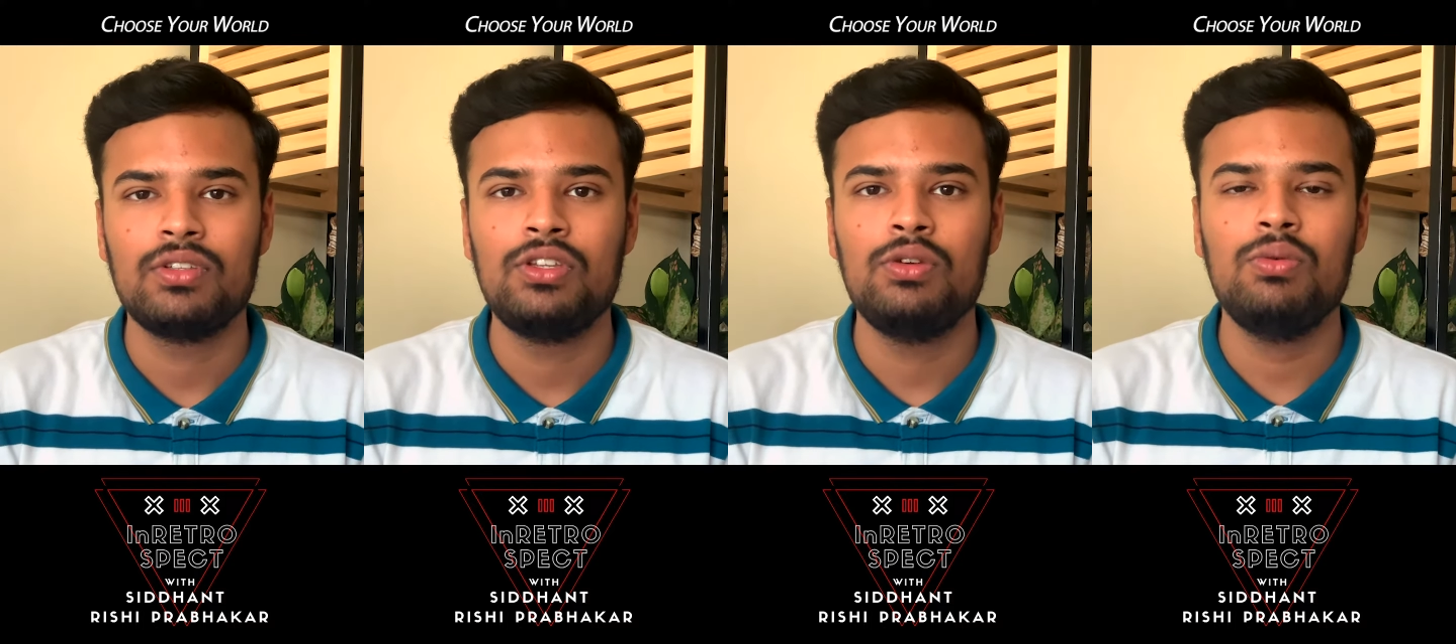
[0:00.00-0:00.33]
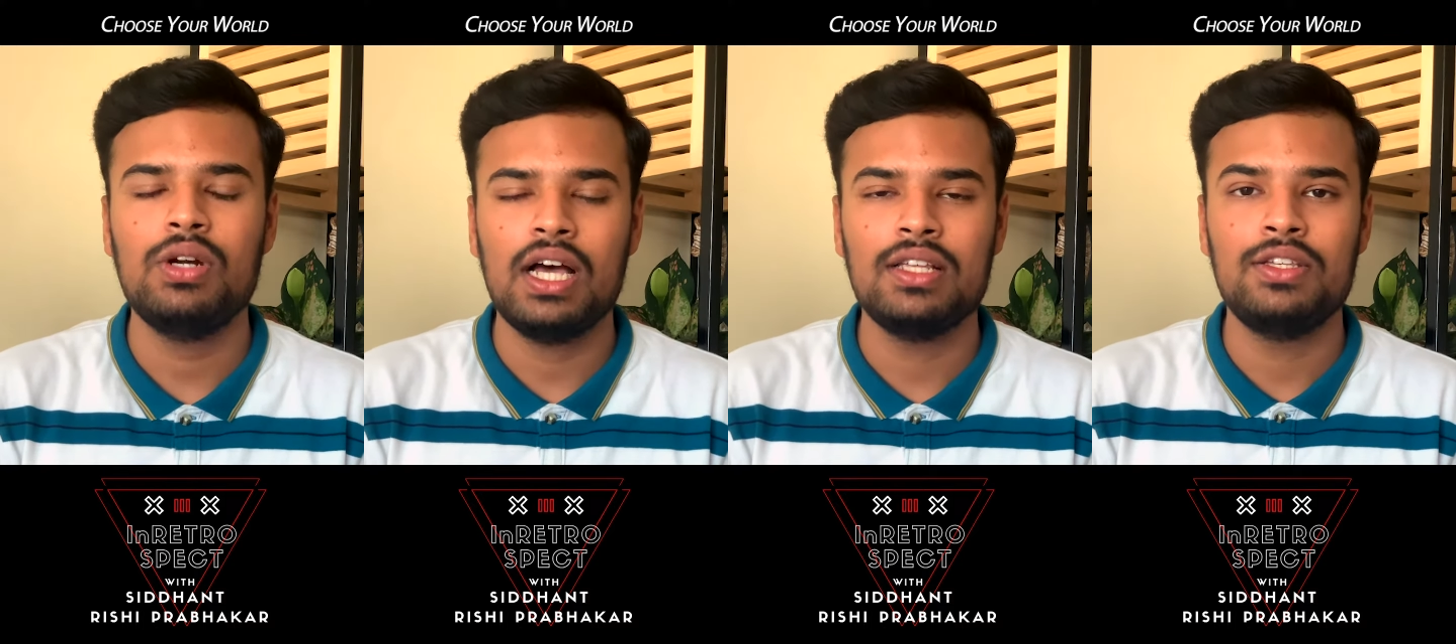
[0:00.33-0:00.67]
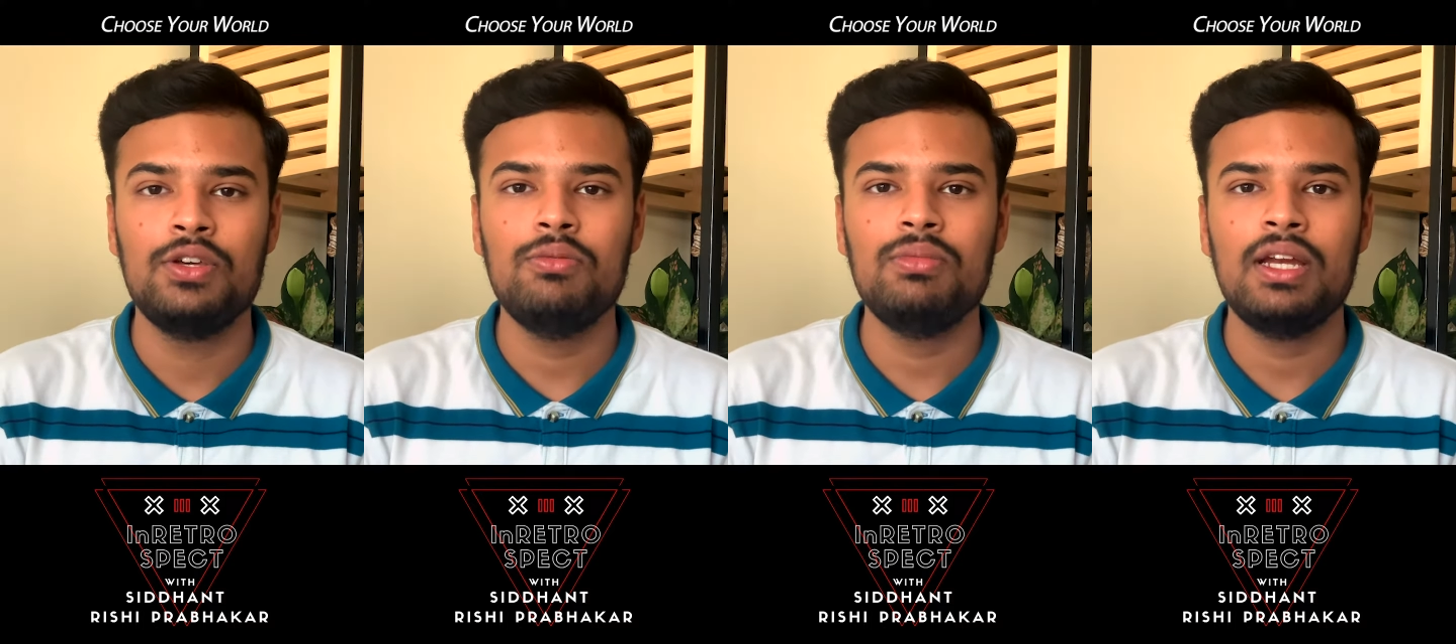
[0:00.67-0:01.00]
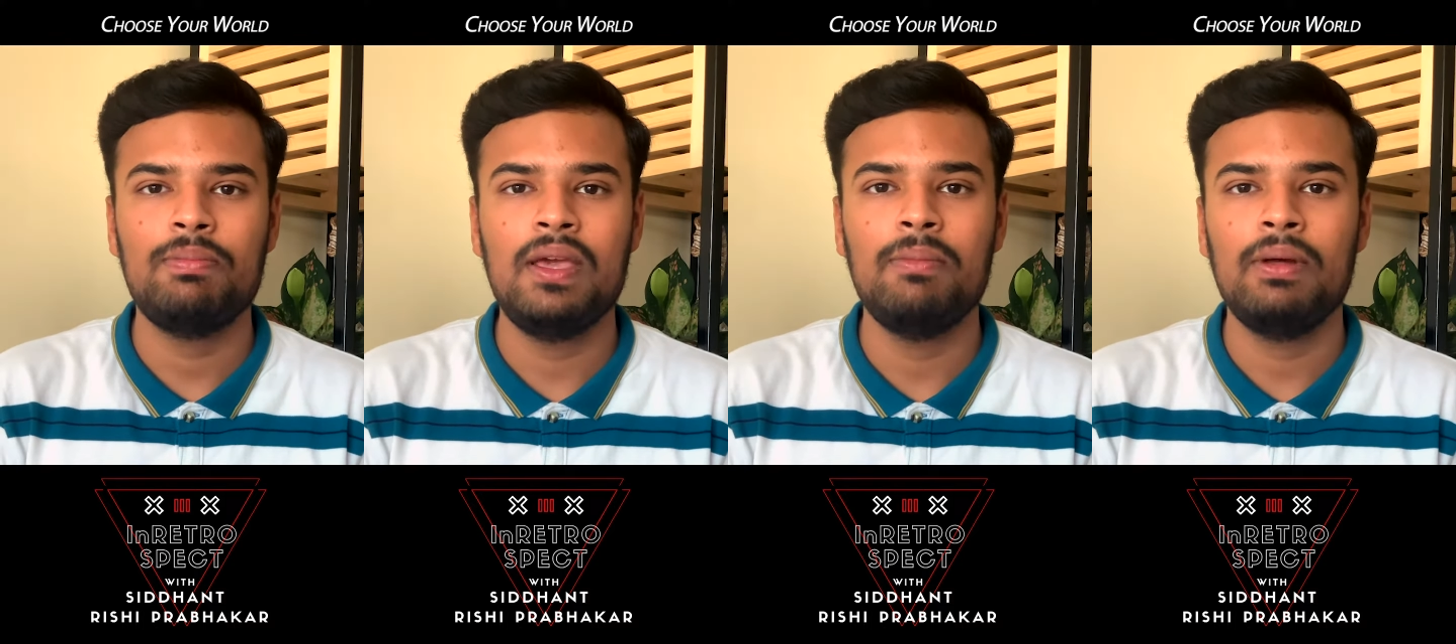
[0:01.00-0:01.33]
You would assume that
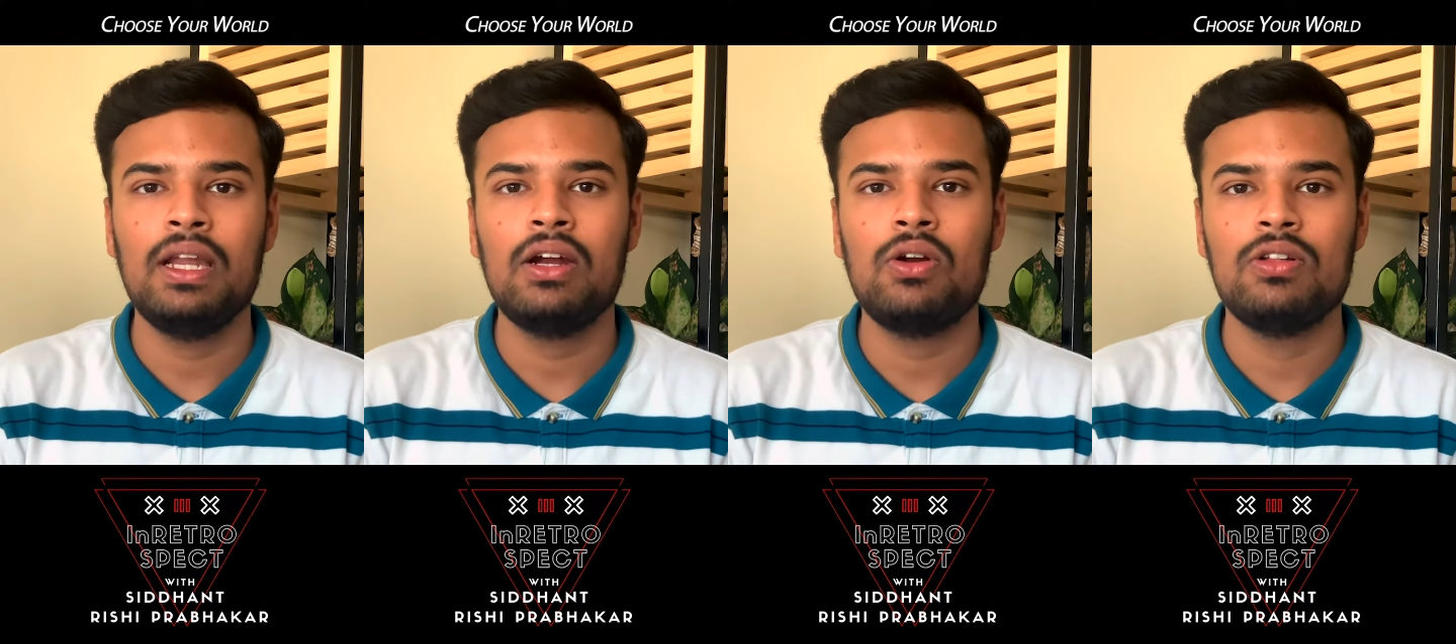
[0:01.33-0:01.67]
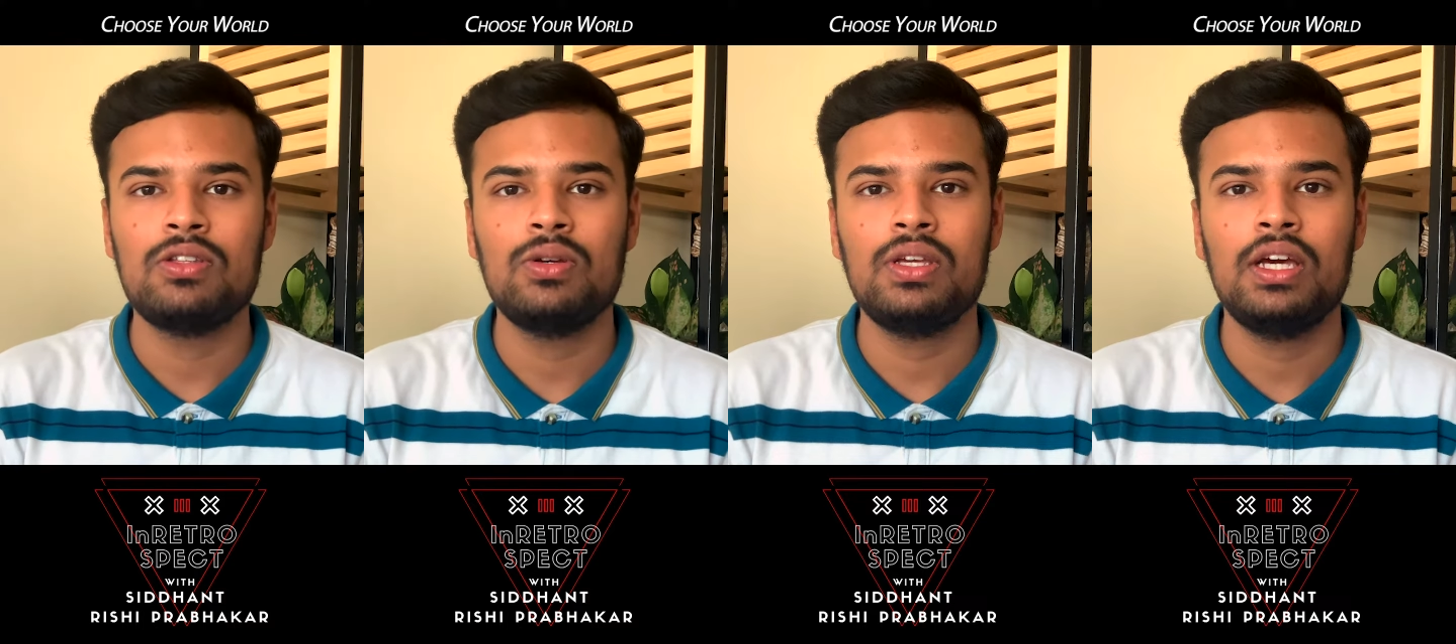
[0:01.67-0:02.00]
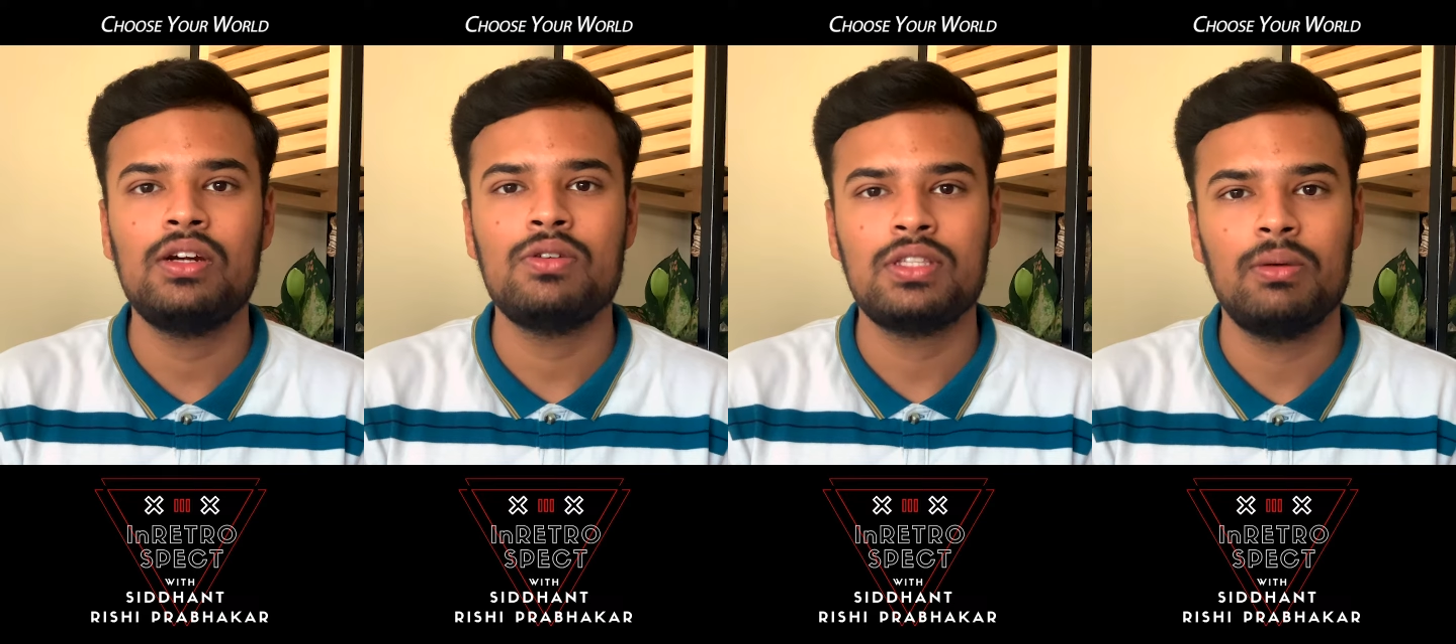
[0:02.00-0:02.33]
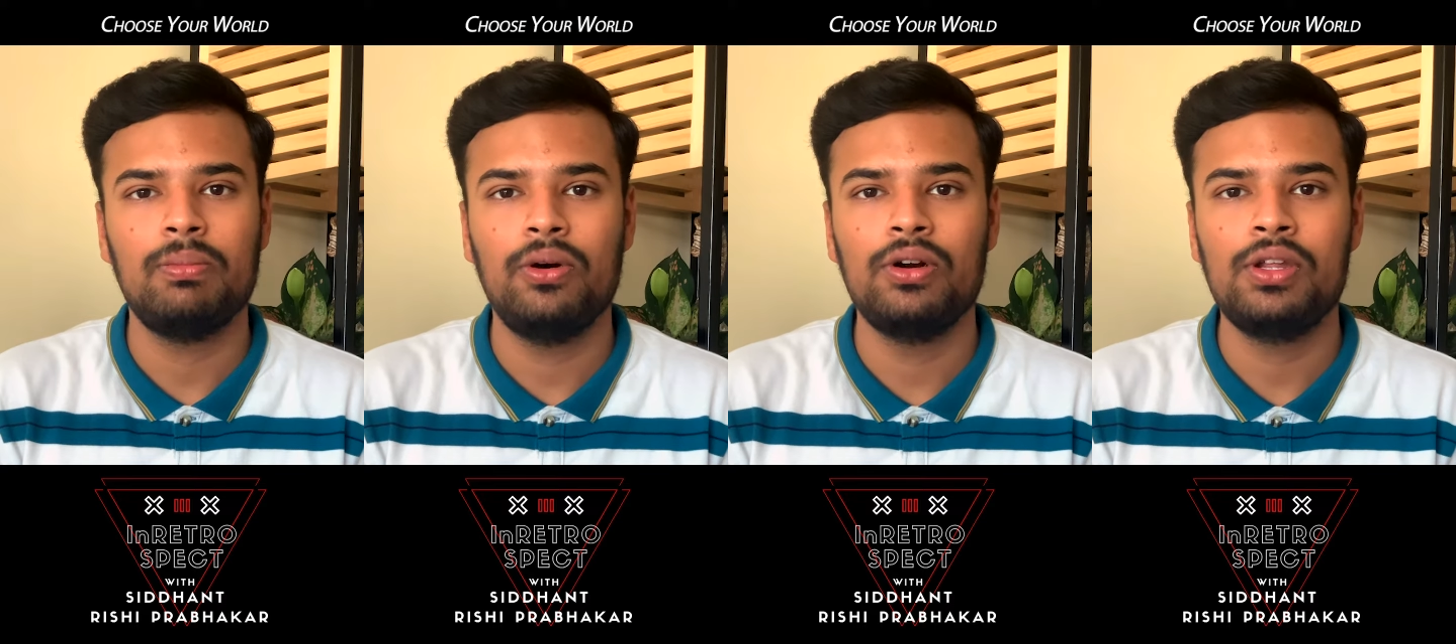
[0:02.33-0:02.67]
people are also here to
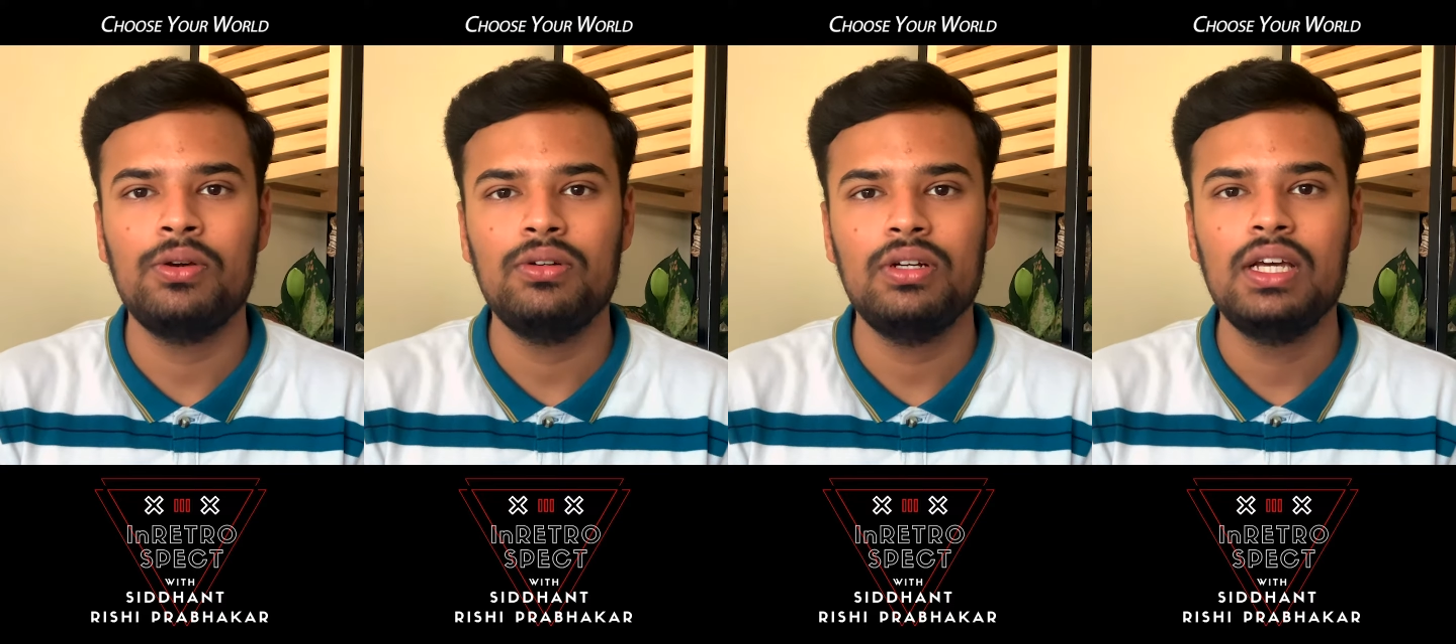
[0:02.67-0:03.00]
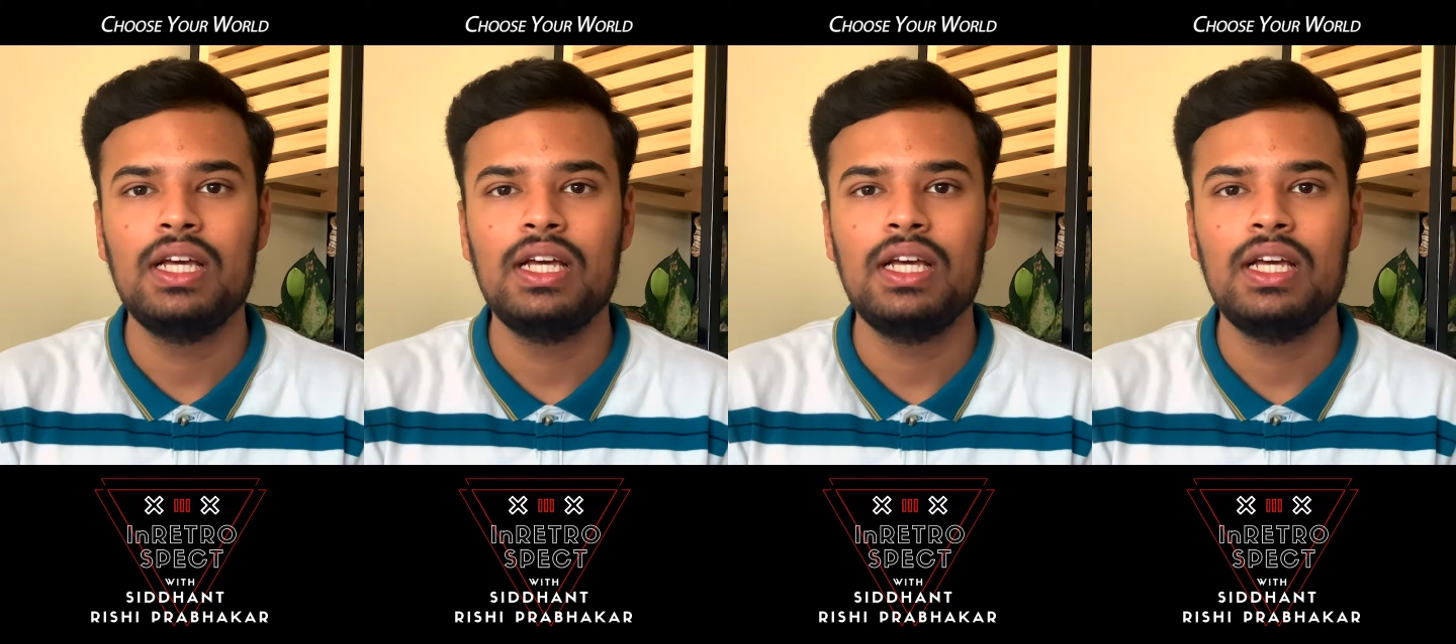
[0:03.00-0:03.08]
support you,